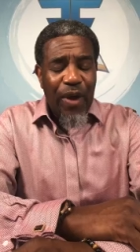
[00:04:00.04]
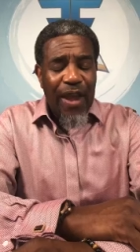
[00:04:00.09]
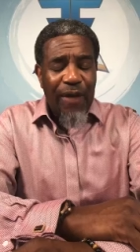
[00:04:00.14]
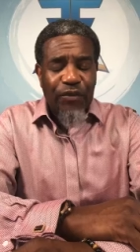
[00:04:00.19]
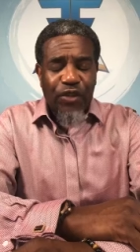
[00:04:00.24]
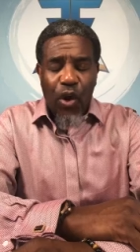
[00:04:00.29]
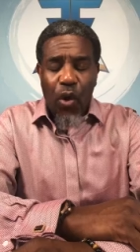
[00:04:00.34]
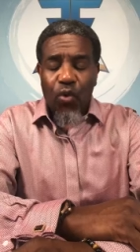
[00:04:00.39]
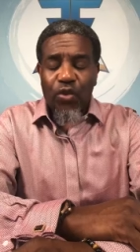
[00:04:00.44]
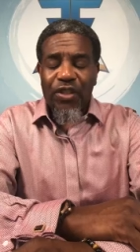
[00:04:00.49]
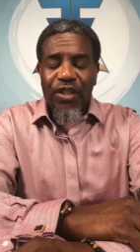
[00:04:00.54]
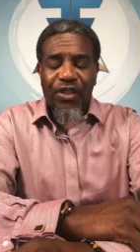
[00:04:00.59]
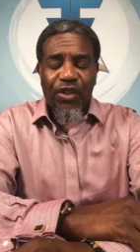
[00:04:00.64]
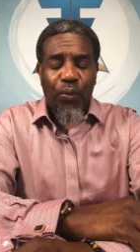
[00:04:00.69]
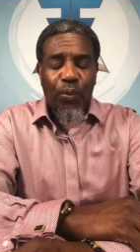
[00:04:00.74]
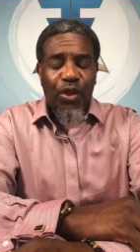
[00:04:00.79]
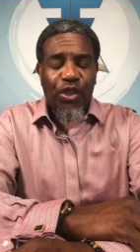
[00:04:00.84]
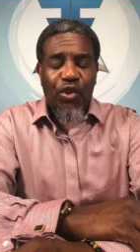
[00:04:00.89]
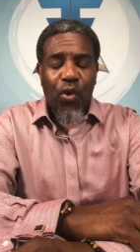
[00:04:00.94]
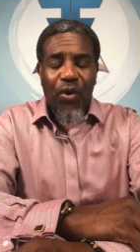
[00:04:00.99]
and we have chosen
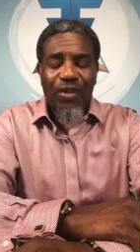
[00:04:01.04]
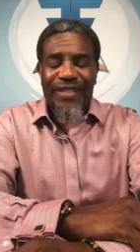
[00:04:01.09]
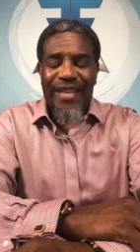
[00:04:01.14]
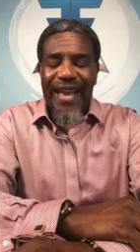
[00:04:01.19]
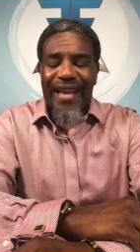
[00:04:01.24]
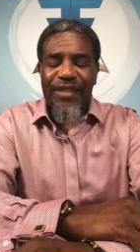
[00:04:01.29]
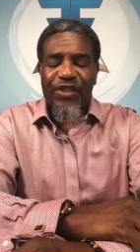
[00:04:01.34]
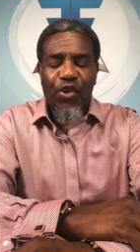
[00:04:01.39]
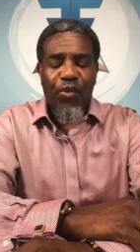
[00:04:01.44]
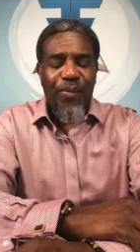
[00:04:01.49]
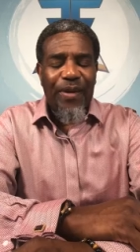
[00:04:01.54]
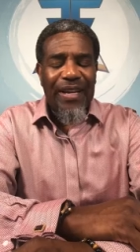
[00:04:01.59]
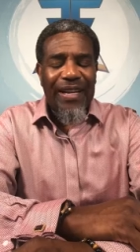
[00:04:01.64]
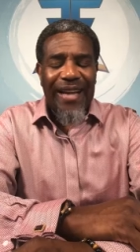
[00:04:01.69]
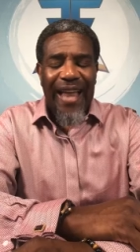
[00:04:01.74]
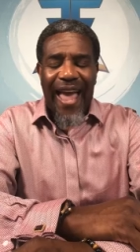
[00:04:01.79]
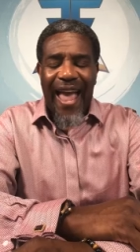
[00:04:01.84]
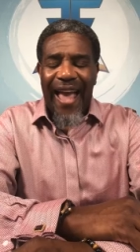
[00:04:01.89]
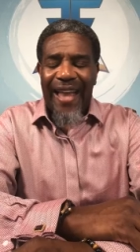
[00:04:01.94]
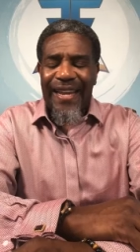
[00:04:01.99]
to rejoice and to be
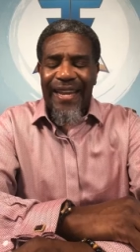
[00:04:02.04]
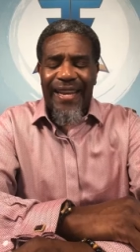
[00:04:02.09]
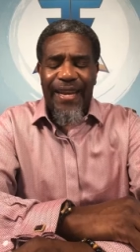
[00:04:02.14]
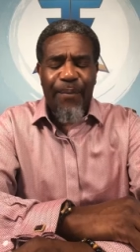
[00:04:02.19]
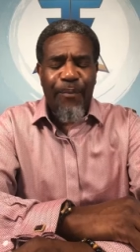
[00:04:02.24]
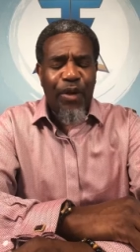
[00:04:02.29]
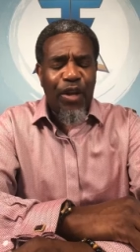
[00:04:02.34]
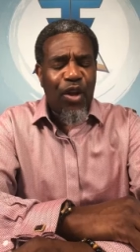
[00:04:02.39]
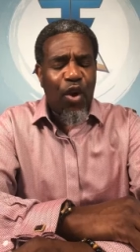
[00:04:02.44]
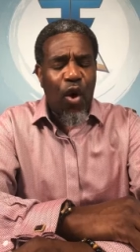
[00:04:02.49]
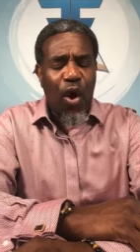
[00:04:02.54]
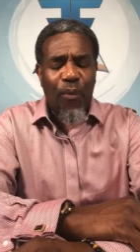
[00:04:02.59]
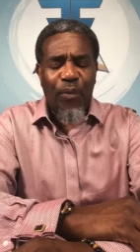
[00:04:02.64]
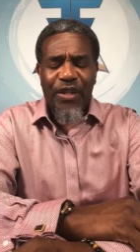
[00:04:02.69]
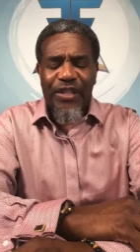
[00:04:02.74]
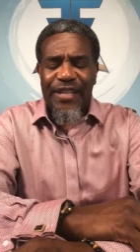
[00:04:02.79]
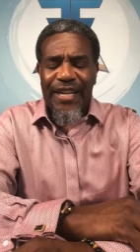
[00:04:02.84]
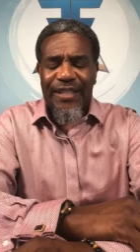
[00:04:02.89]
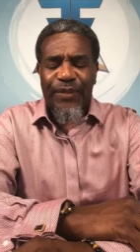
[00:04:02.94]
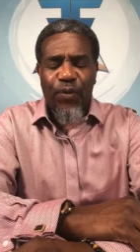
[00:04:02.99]
glad in it. But
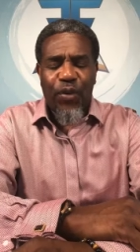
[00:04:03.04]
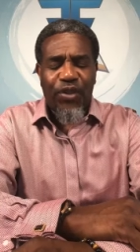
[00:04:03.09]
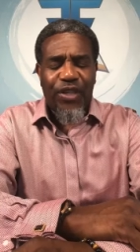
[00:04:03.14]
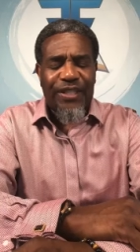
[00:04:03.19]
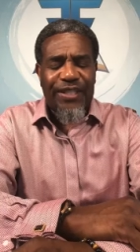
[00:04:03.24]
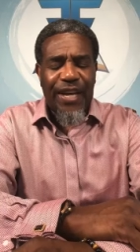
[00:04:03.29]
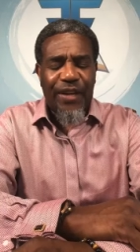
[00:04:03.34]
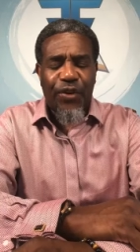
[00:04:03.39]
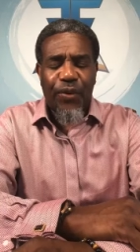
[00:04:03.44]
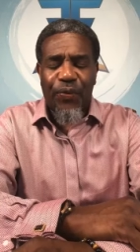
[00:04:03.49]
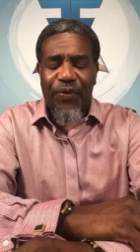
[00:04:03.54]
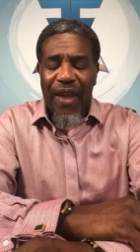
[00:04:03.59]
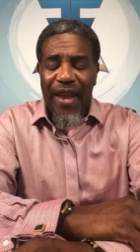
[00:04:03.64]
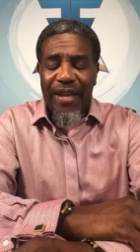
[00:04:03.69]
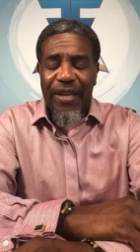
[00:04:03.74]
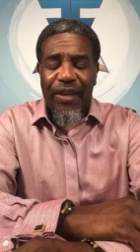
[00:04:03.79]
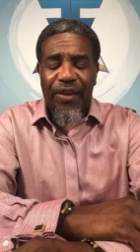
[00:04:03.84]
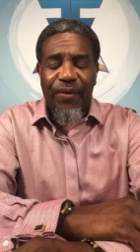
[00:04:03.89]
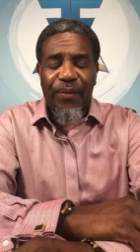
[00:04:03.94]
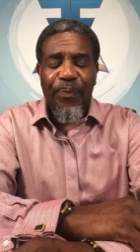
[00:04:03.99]
Lord, we just want to tell you
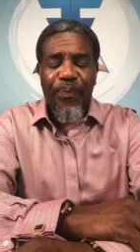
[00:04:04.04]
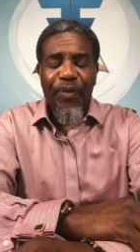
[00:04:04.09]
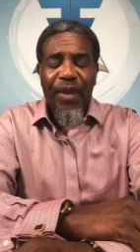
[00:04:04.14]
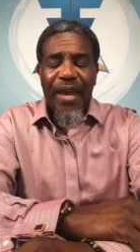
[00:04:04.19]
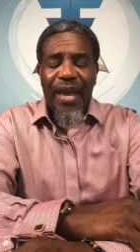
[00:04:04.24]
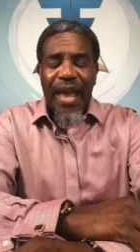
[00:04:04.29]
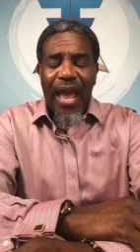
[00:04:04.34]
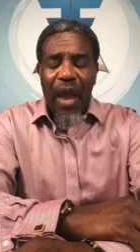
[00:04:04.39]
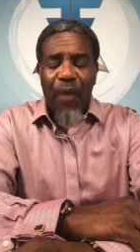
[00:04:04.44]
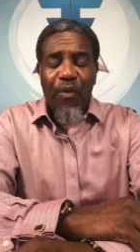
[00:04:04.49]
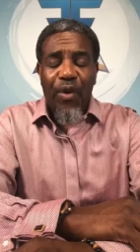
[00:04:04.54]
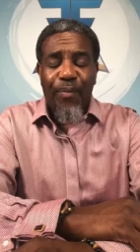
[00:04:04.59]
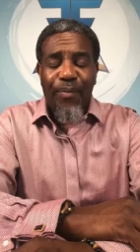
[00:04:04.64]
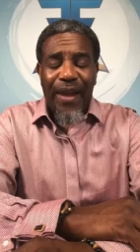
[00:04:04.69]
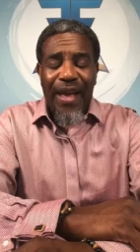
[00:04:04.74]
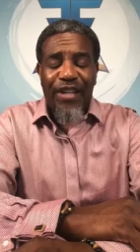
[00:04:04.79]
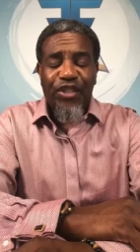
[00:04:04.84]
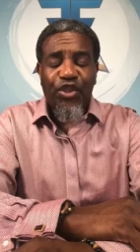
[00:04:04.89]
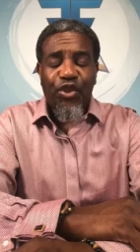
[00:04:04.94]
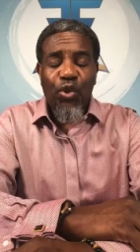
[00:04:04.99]
thank you, and we
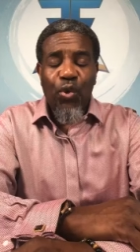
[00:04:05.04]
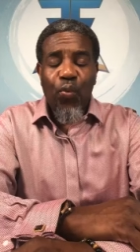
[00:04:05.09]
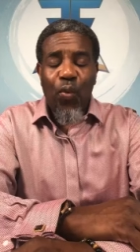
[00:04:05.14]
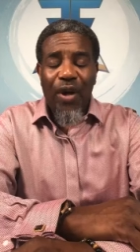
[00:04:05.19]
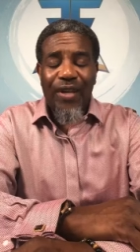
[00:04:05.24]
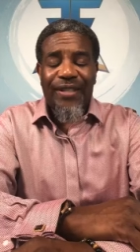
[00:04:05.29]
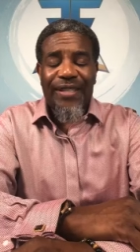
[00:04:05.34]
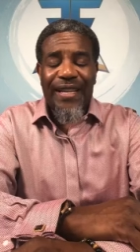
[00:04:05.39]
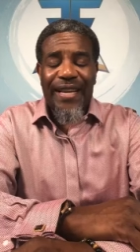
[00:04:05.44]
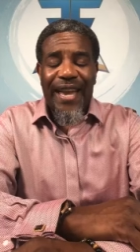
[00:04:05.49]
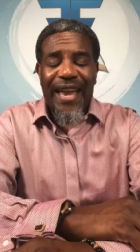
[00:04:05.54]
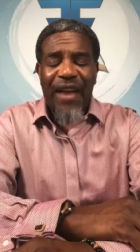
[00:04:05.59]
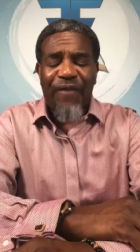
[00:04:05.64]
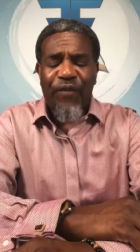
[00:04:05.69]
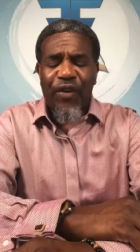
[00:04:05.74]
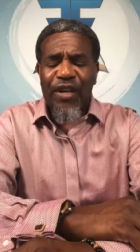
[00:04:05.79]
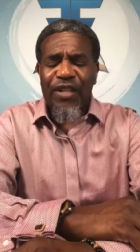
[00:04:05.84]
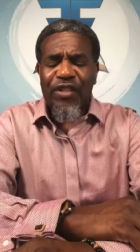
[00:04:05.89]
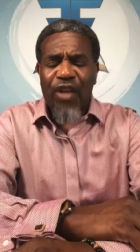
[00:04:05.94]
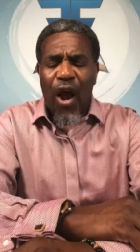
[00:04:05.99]
bless you once
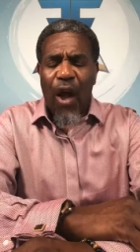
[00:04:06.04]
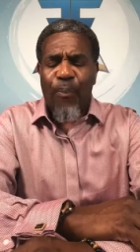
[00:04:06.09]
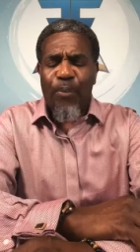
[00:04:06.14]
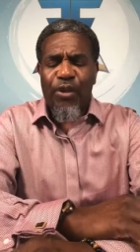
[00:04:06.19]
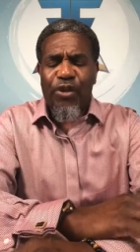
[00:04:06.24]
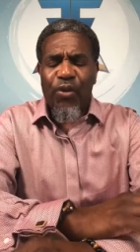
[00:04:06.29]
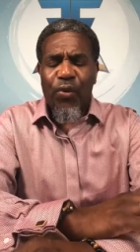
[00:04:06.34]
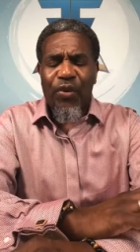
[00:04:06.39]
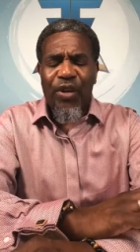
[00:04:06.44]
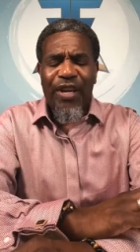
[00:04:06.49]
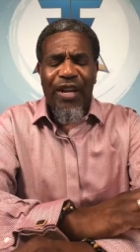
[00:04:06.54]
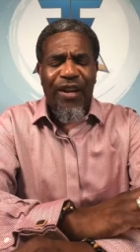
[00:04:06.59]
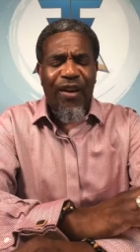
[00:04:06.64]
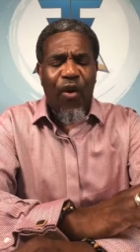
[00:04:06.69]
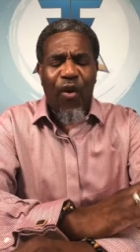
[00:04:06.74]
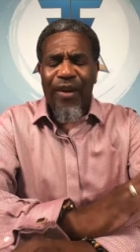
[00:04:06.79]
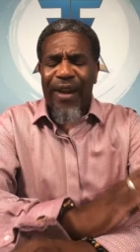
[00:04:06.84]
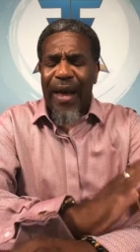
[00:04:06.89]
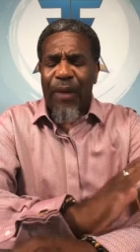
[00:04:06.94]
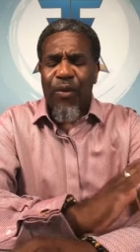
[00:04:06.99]
again for this opportunity,
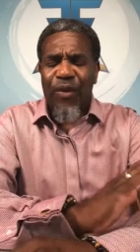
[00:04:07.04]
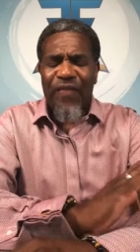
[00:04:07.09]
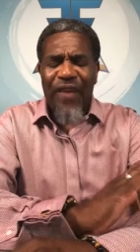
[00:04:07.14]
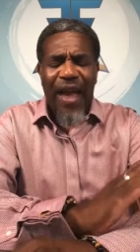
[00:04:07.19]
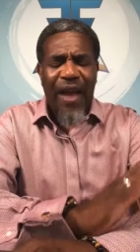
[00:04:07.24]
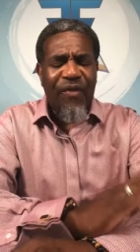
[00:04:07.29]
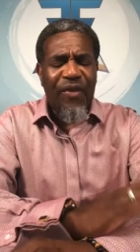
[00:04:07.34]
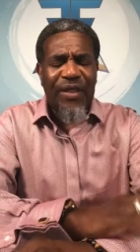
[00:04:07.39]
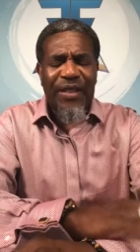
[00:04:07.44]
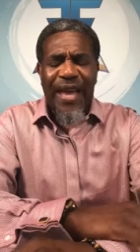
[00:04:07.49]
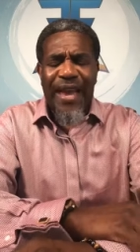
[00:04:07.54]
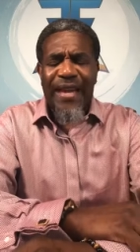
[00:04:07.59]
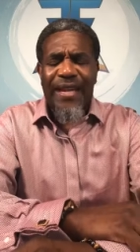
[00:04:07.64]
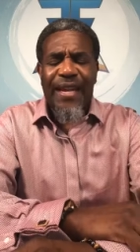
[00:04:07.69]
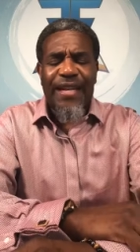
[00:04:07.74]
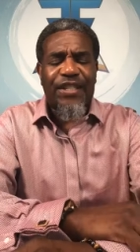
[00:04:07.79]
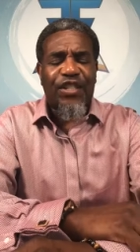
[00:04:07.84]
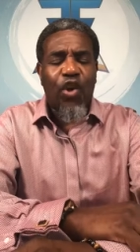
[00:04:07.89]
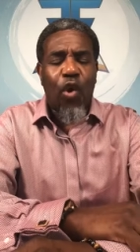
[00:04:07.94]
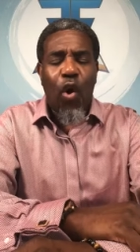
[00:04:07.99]
Lord. Now, with
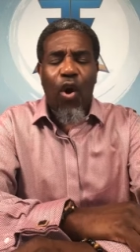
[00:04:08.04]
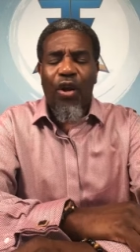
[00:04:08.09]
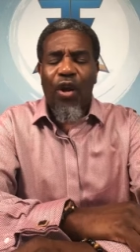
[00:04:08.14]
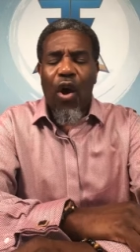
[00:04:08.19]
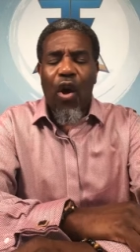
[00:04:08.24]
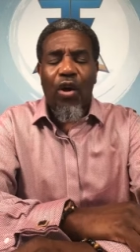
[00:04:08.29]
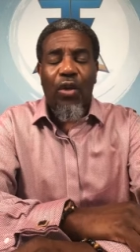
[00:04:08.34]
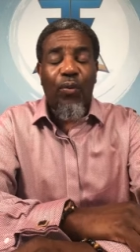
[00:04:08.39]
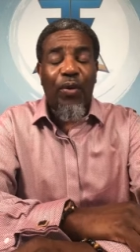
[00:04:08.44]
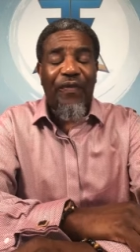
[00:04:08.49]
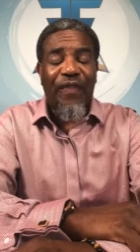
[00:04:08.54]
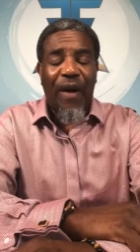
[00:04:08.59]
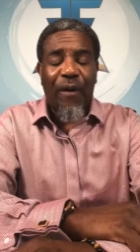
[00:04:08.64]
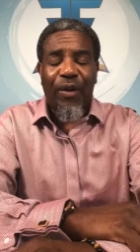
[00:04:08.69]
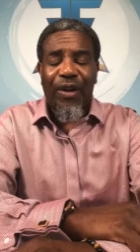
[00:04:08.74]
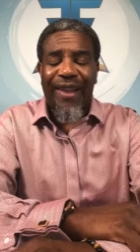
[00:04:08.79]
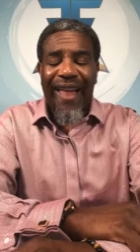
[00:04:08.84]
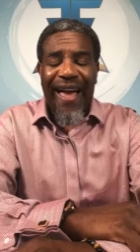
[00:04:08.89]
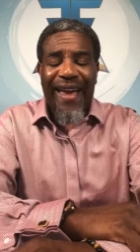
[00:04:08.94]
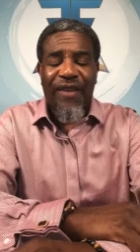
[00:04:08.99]
everything that's going on with
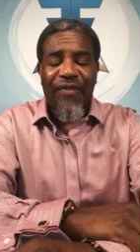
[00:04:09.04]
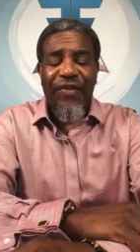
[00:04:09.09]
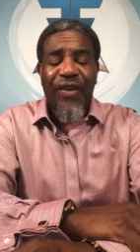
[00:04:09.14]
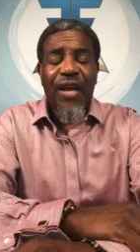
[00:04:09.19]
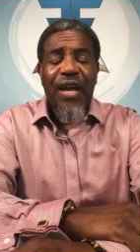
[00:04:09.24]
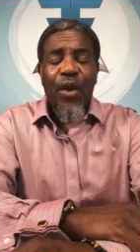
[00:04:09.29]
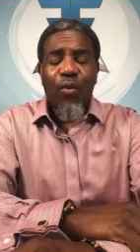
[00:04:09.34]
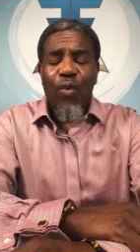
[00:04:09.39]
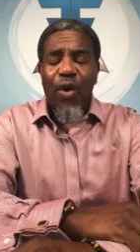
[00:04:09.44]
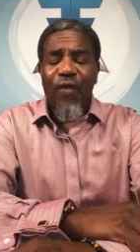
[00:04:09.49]
our life,